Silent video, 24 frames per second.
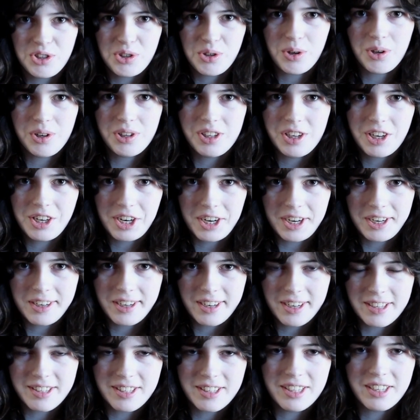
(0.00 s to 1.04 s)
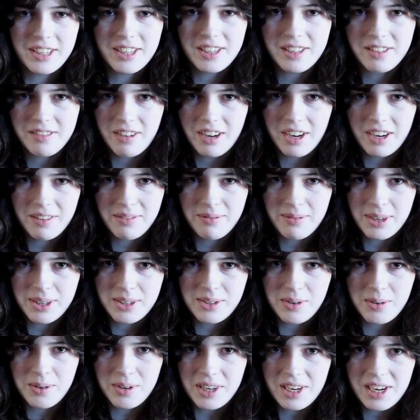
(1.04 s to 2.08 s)
shoulder as seen in a lot of
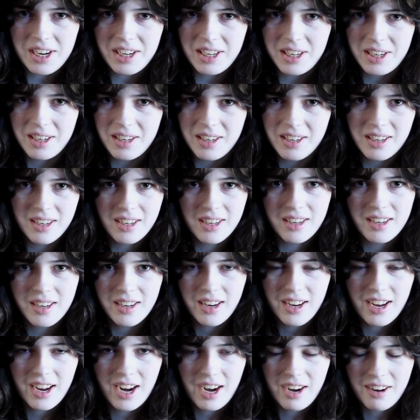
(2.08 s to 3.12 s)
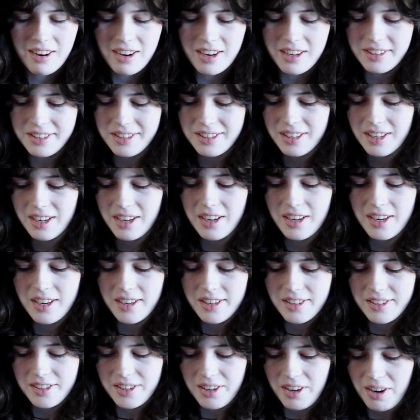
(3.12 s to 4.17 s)
Victorian eras.
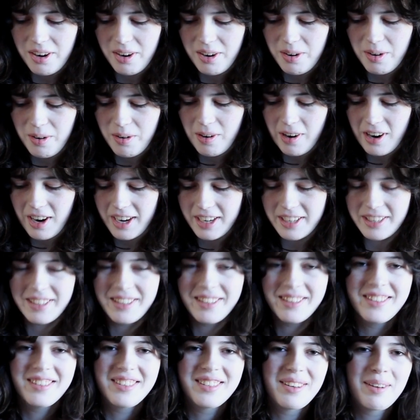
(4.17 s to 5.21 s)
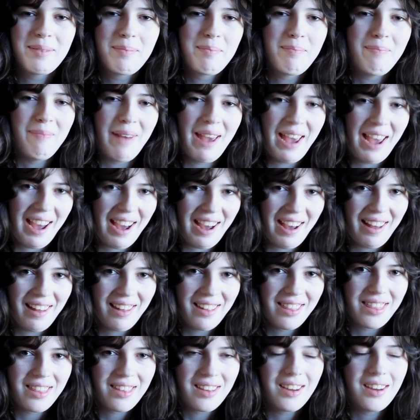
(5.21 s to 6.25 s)
So I did some
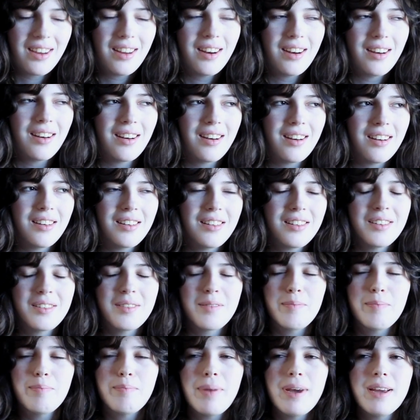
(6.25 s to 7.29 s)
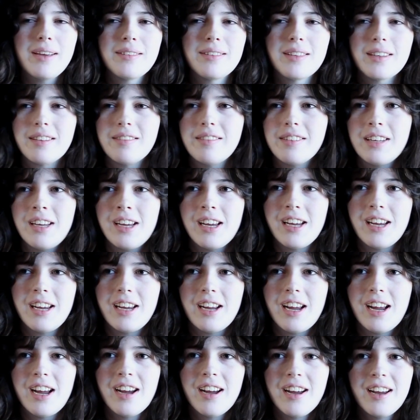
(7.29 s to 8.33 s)
math and
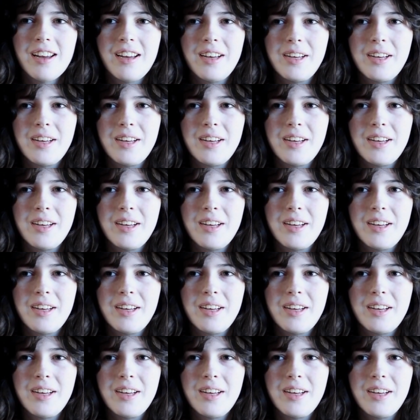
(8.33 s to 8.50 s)
basically